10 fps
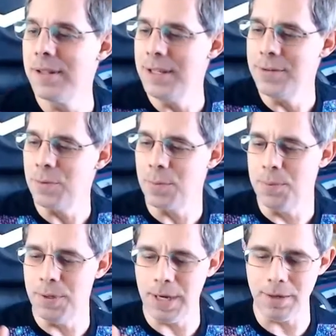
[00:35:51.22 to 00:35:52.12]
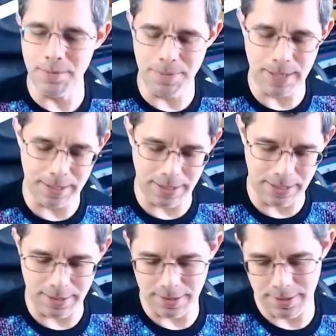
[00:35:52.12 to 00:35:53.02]
These were put out back
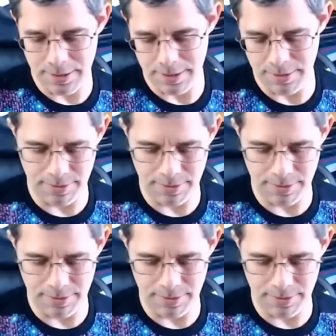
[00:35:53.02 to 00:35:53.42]
in